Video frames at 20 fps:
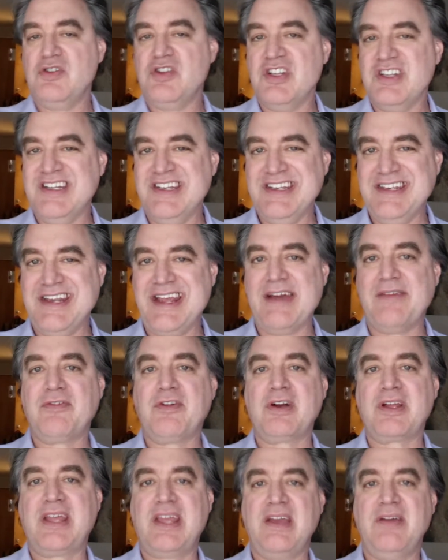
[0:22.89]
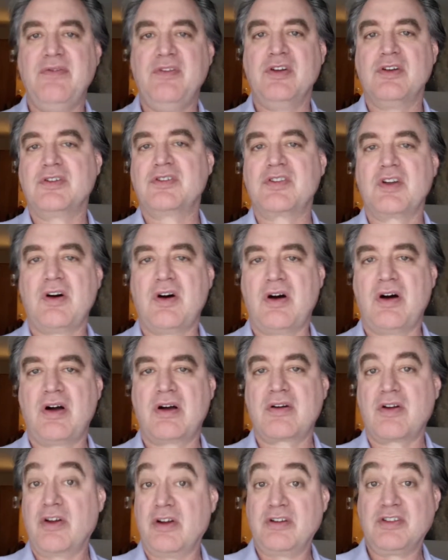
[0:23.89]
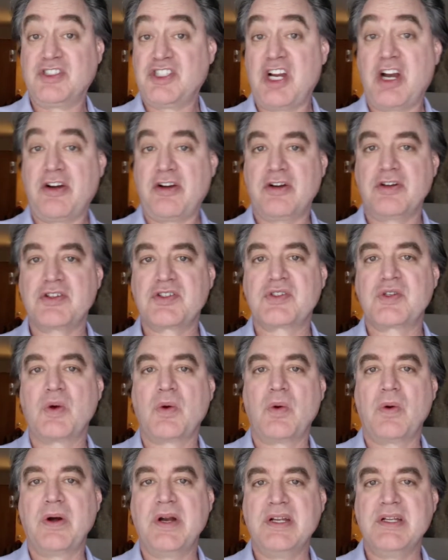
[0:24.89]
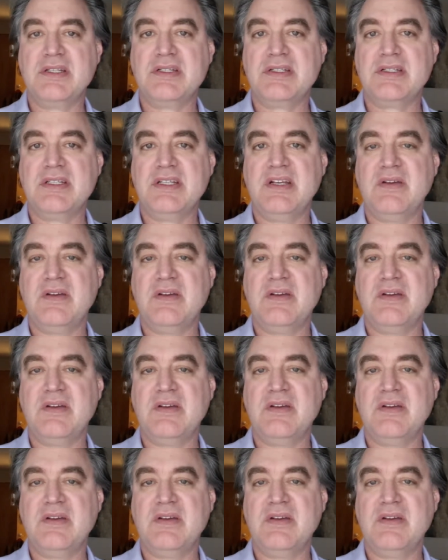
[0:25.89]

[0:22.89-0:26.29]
should never give your talk or share your stories